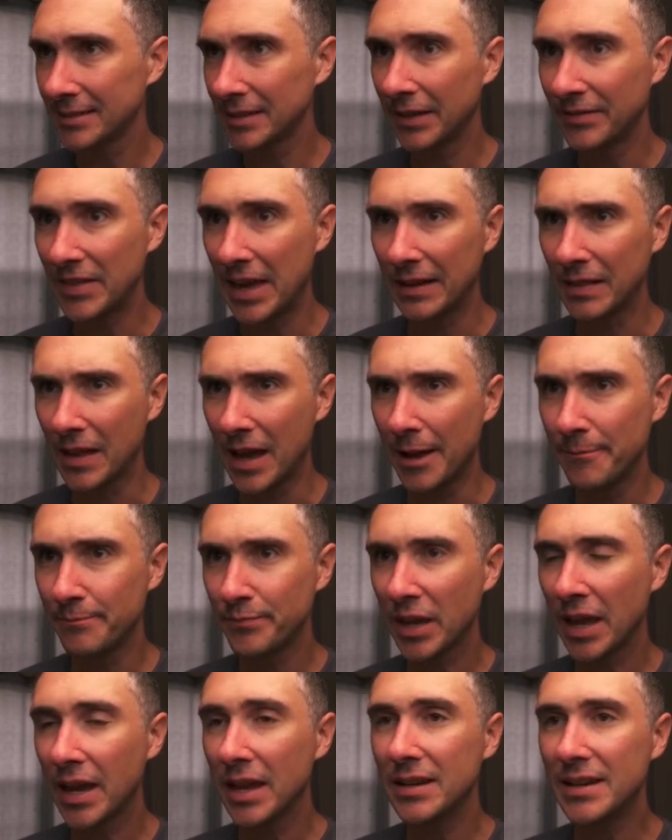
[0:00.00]
Love that a lot.
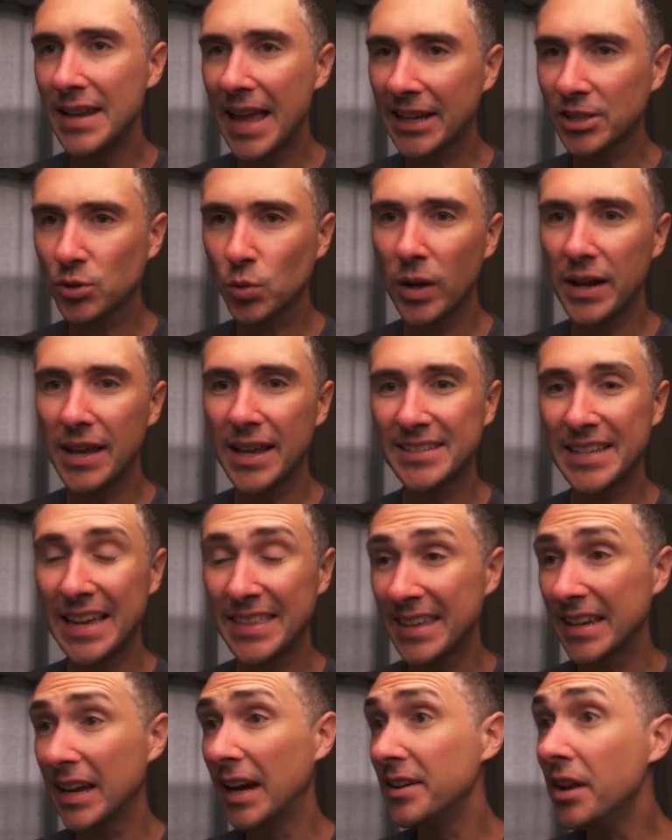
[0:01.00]
Next one is, I
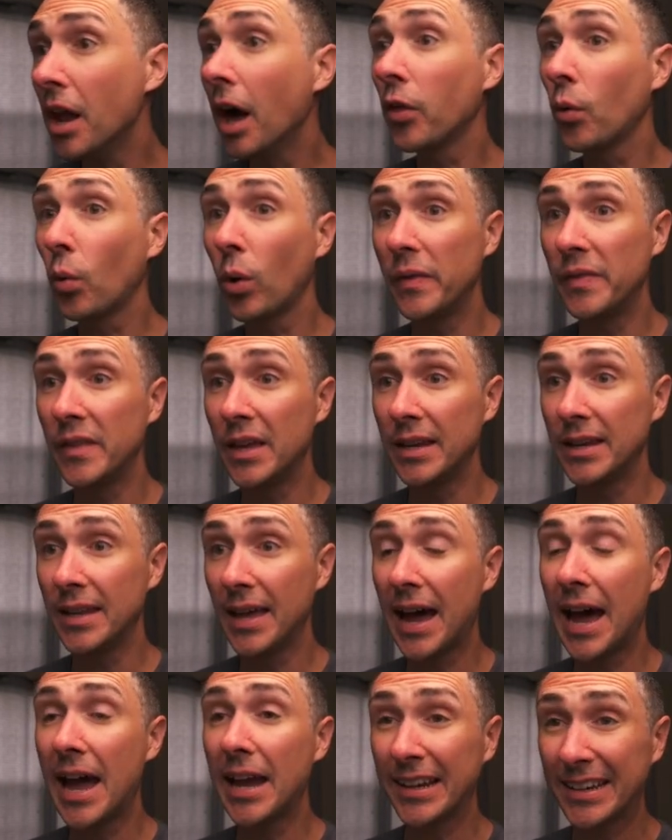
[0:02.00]
think, another one
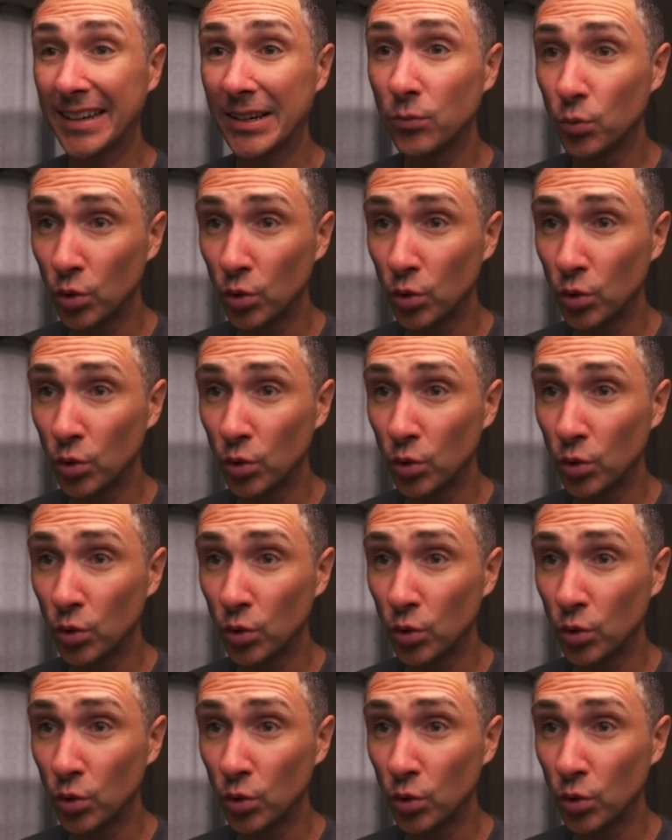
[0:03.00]
that I can